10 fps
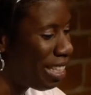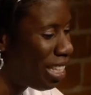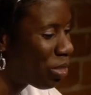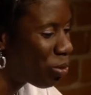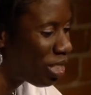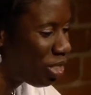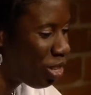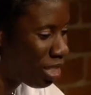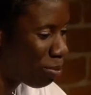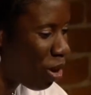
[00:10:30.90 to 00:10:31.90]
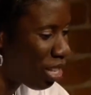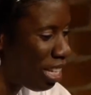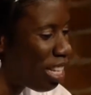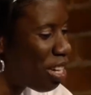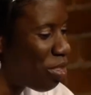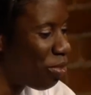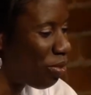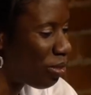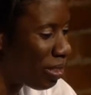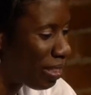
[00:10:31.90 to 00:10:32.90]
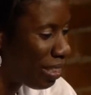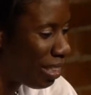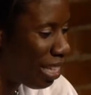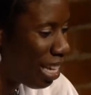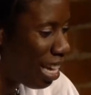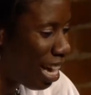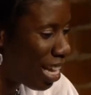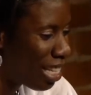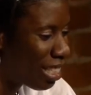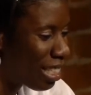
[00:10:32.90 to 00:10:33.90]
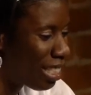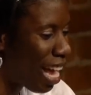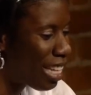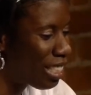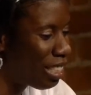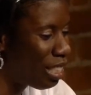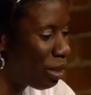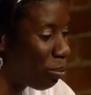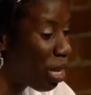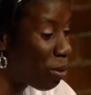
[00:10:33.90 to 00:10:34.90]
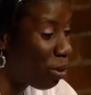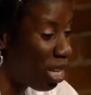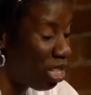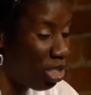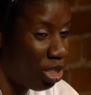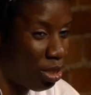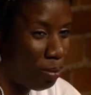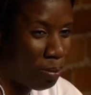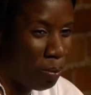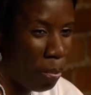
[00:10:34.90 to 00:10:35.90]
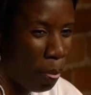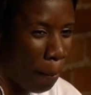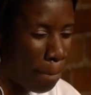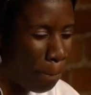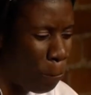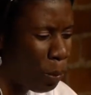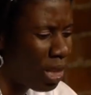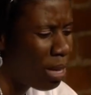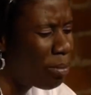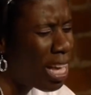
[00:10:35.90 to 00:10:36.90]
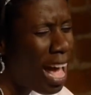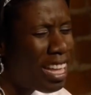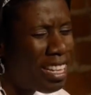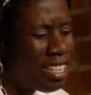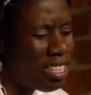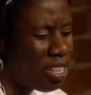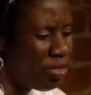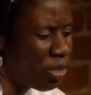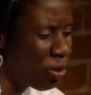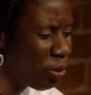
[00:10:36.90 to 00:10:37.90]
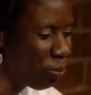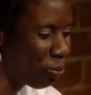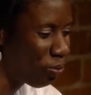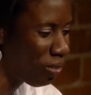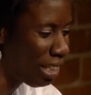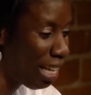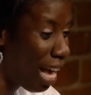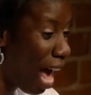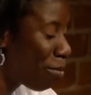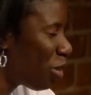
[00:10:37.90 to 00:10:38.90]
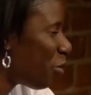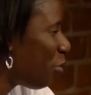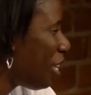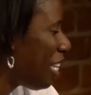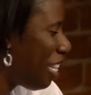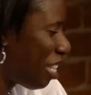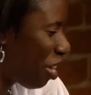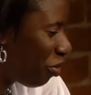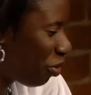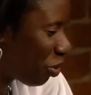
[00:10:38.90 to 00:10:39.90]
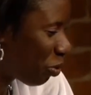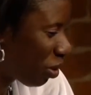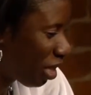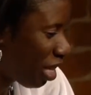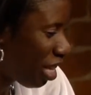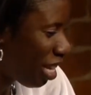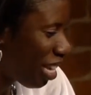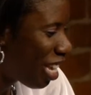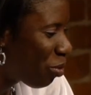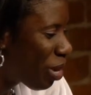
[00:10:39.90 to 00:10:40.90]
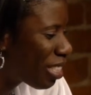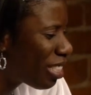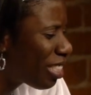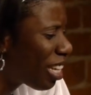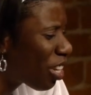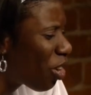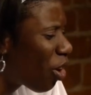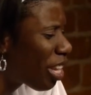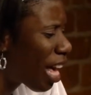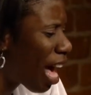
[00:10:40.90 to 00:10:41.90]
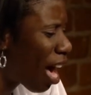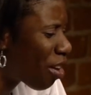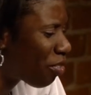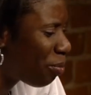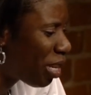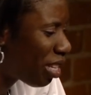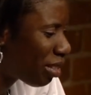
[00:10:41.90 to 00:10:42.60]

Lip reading: This one talks about love, and it's entitled Peak Pleasure. May I love you, I mean really love you, in ways none other have